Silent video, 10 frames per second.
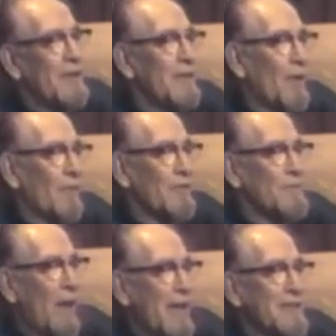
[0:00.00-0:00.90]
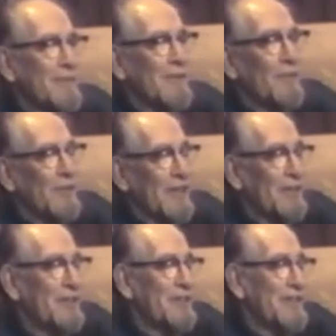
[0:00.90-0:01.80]
what was possible and what they
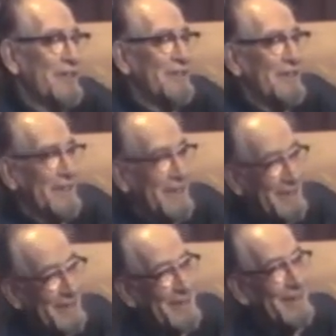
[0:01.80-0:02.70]
could do, and then